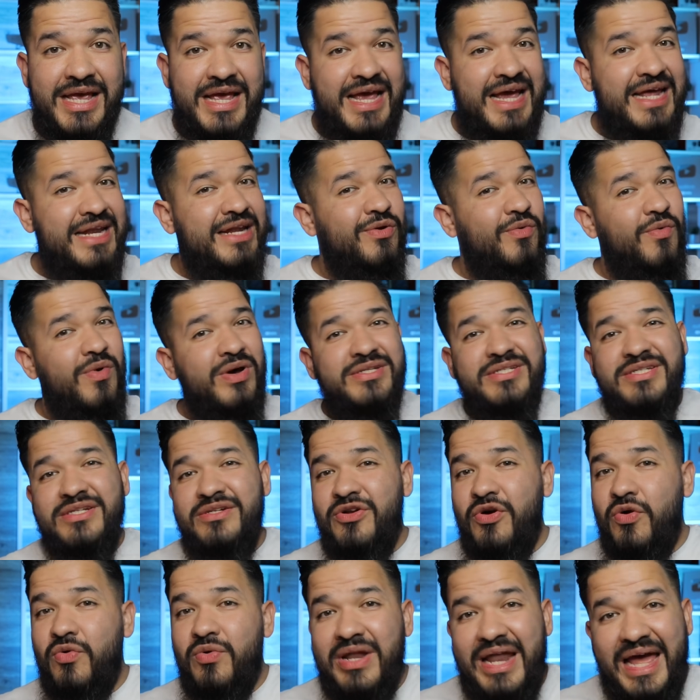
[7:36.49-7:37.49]
And it wasn't
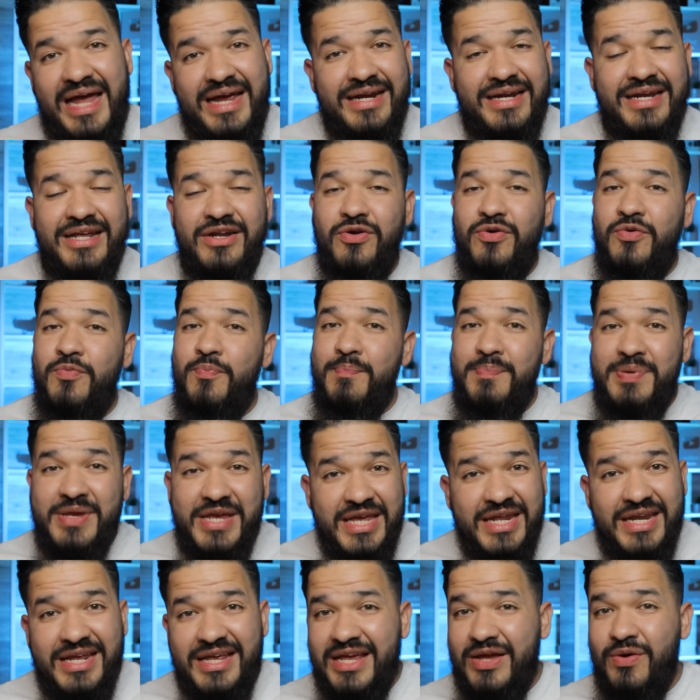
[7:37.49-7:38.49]
no light little
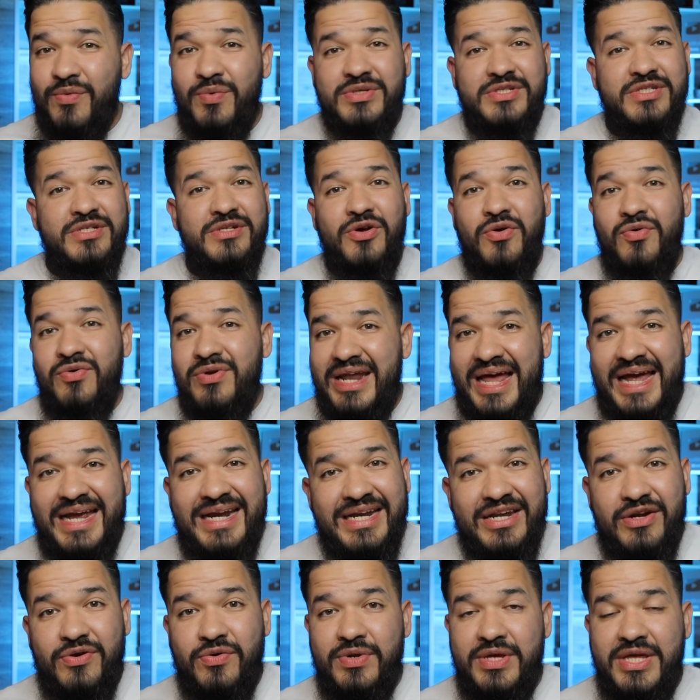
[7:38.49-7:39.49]
beating, it wasn't no light
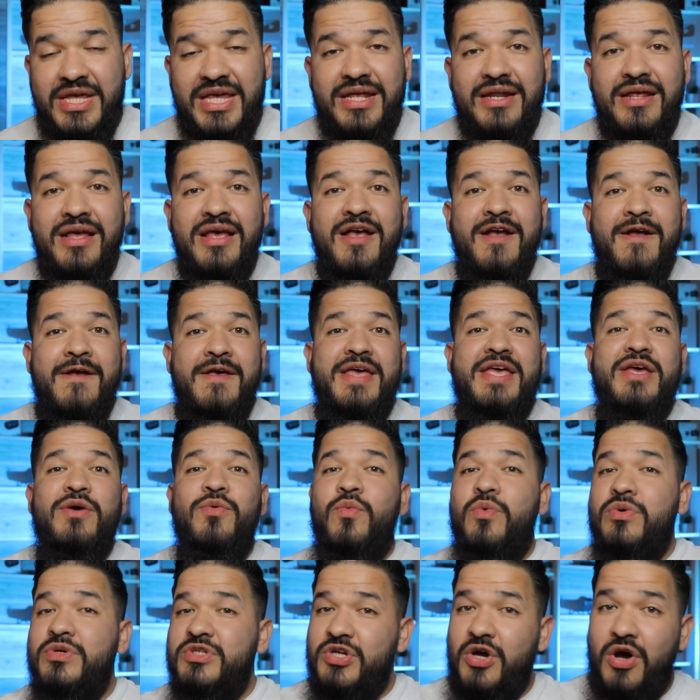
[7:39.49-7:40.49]
little hit.
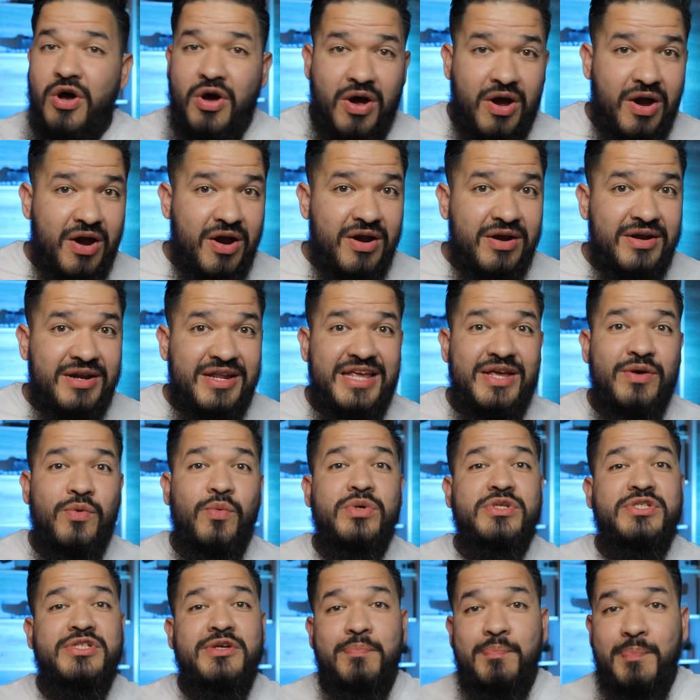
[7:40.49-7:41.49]
It was hard, it
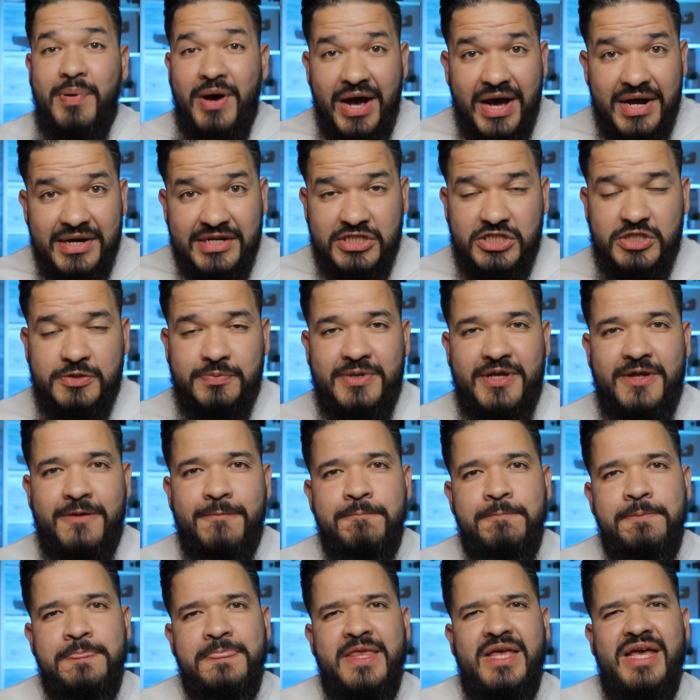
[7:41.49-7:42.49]
was a punishment,
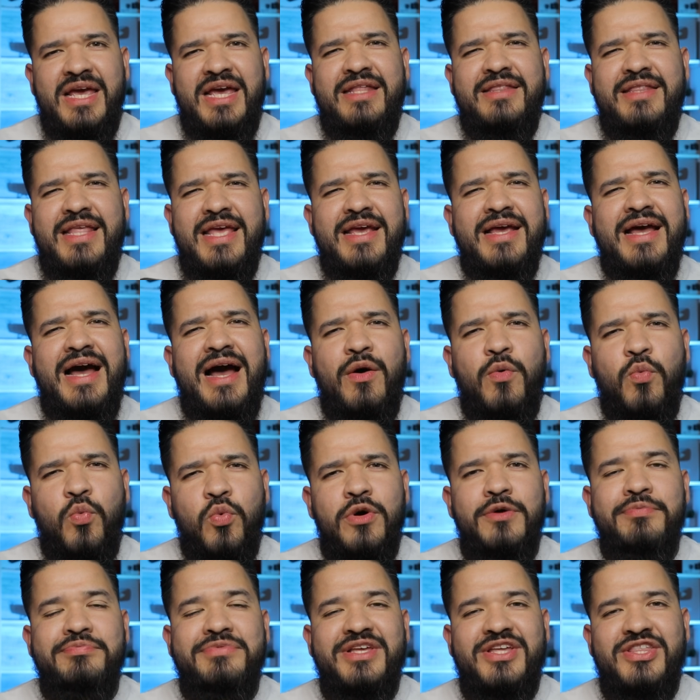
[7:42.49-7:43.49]
and they got
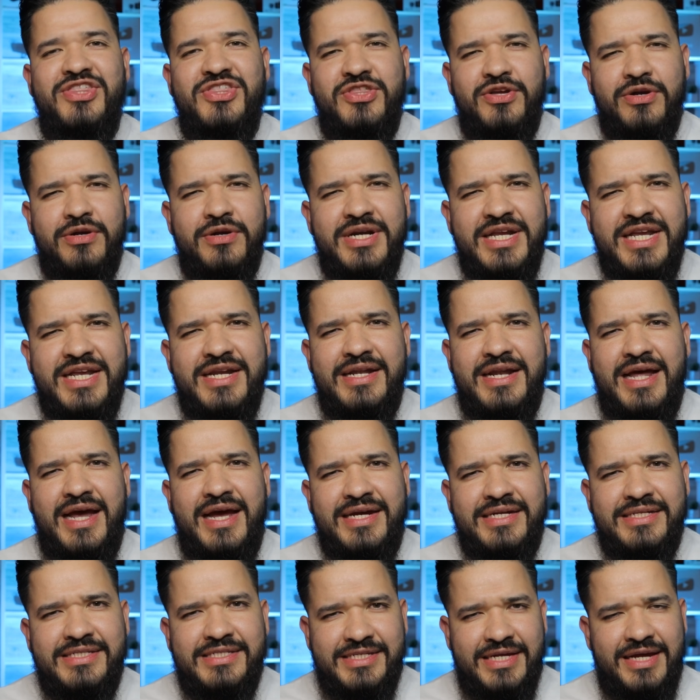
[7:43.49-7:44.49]
whooped
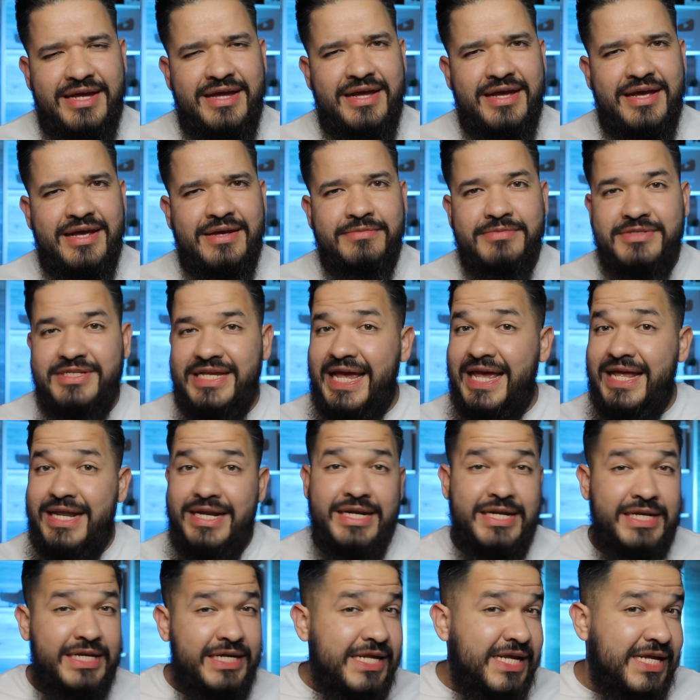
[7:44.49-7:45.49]
39 times,
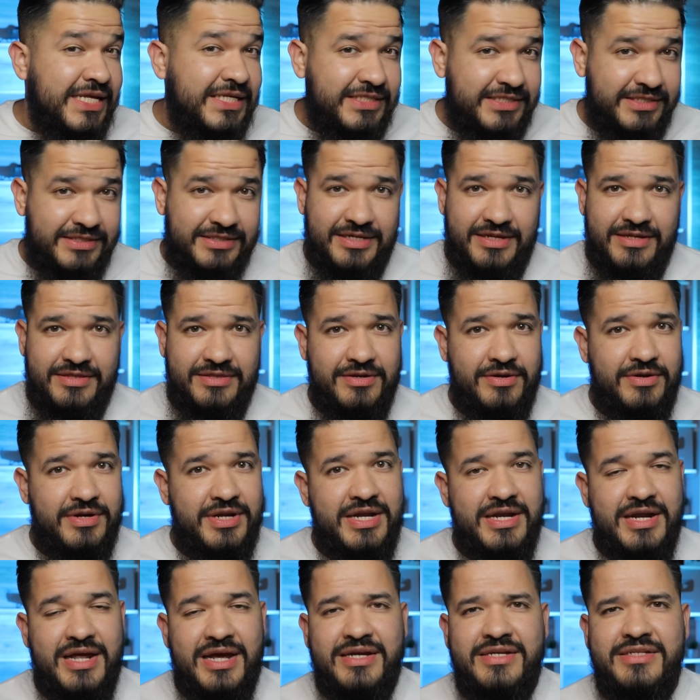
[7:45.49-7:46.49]
at least
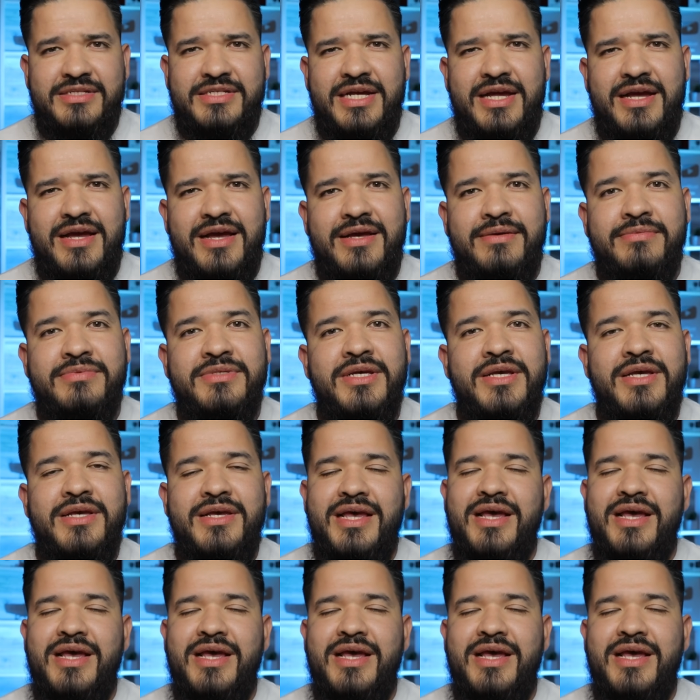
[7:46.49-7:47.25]
39 times.